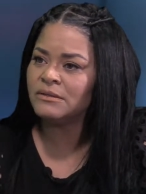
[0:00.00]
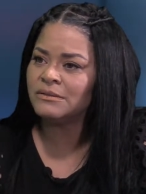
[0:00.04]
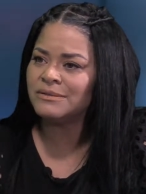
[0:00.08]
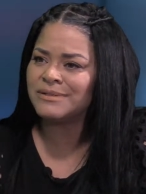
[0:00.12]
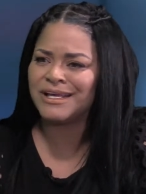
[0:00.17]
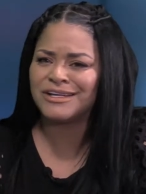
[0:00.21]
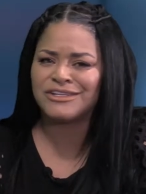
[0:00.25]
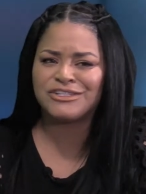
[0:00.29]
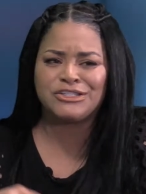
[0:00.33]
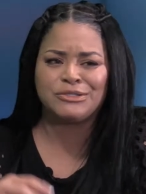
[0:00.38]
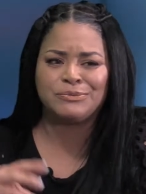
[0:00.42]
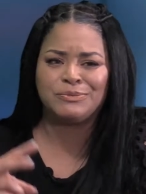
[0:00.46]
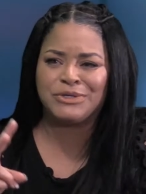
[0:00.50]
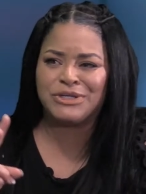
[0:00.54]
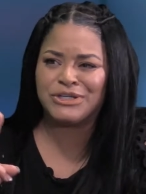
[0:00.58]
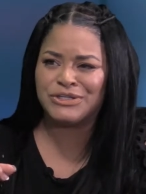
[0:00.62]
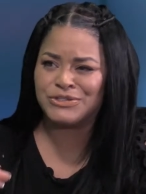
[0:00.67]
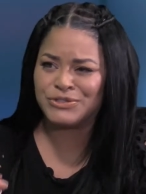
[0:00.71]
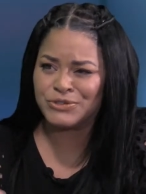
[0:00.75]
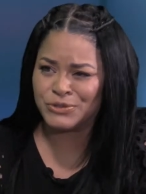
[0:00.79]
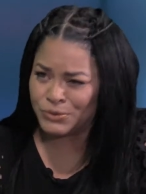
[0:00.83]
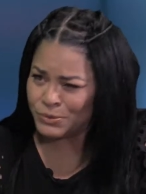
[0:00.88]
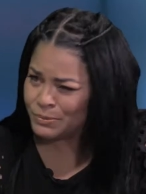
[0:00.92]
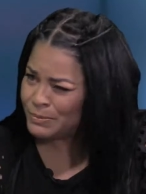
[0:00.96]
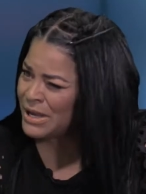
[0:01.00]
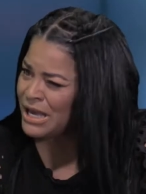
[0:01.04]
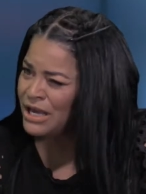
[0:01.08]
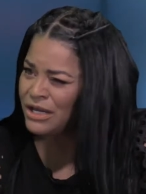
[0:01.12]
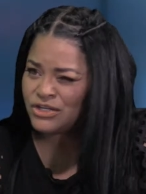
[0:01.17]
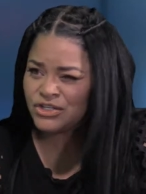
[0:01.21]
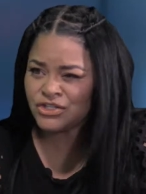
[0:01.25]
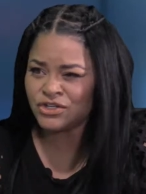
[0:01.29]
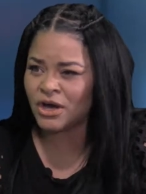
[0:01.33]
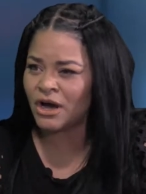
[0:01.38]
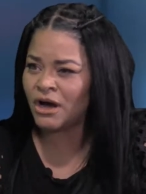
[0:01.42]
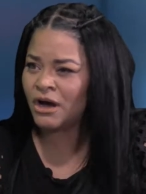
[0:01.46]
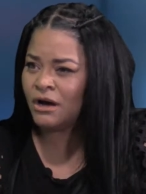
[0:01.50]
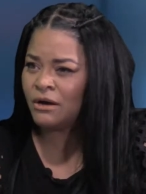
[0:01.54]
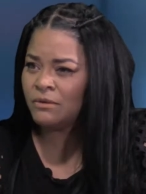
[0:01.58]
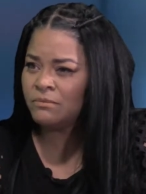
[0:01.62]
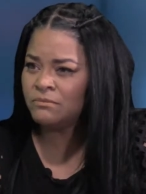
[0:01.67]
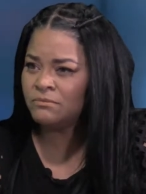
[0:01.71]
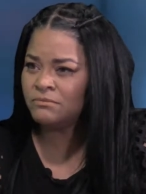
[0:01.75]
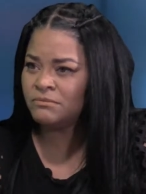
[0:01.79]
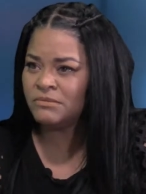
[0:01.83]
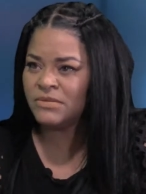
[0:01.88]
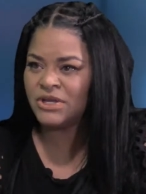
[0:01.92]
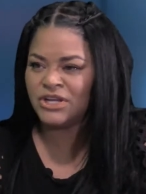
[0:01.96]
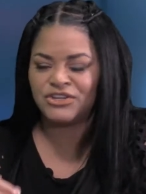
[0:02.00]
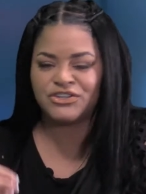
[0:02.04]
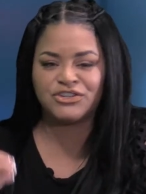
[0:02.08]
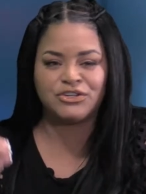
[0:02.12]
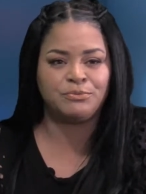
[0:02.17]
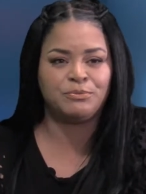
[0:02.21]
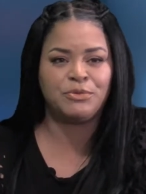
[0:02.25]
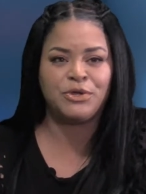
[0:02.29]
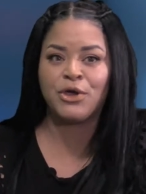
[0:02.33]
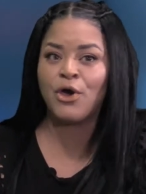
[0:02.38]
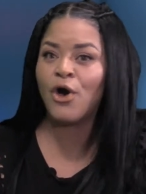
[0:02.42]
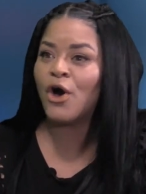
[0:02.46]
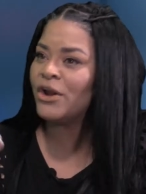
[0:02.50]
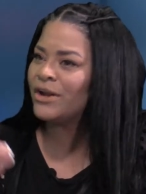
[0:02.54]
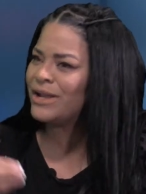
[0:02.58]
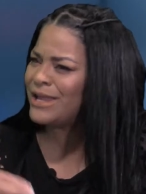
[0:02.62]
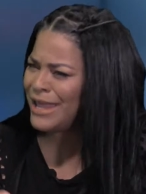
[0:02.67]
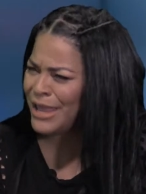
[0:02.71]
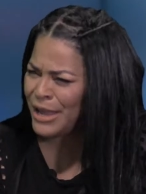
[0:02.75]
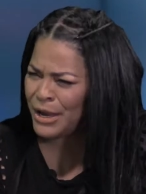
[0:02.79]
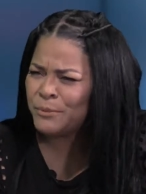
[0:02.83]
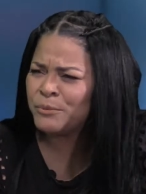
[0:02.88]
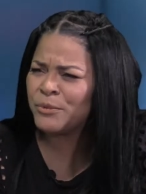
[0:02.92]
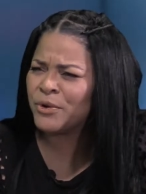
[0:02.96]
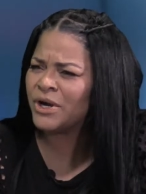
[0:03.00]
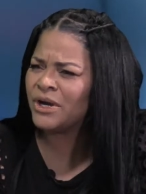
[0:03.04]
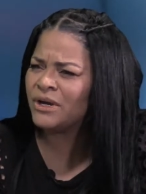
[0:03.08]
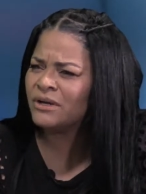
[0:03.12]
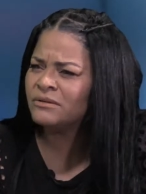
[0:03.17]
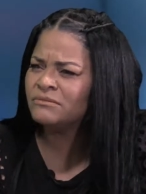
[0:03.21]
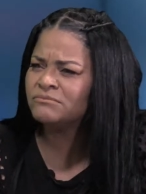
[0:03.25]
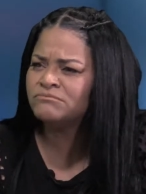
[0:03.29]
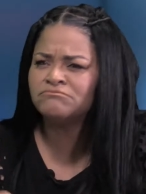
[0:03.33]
That should be a two-man job. It should be on camera.